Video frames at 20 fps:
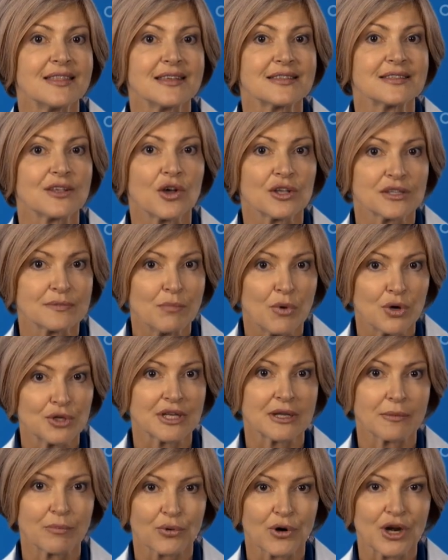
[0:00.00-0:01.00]
this
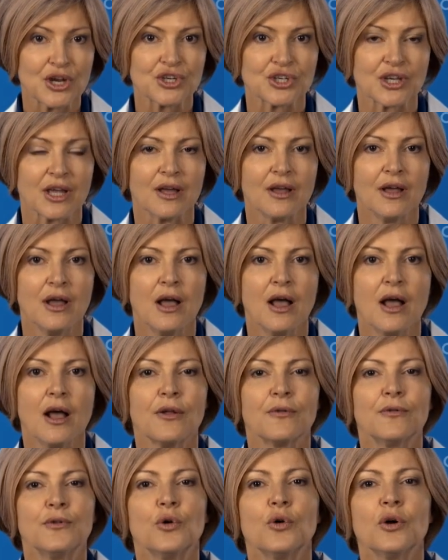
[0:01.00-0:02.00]
osmotic pressure,
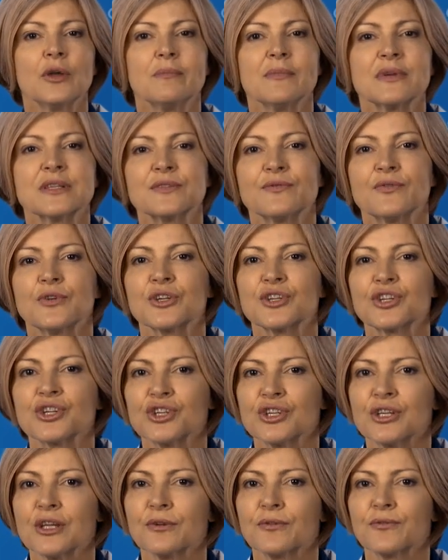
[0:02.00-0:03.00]
fluid must first
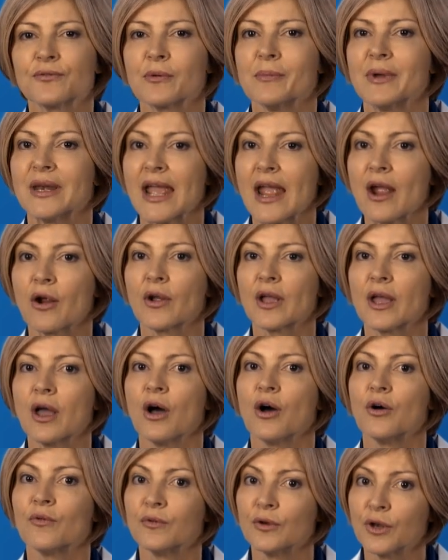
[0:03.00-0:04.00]
shift from an area
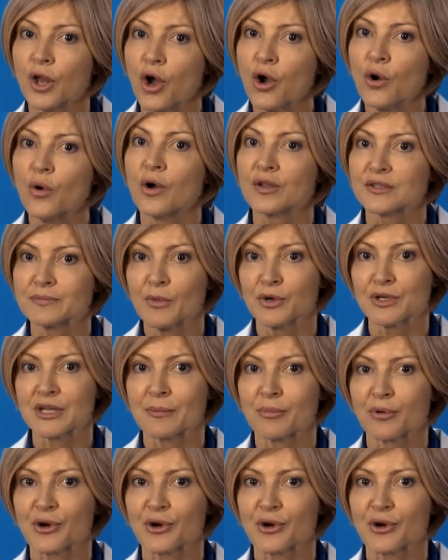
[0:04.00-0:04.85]
of low osmotic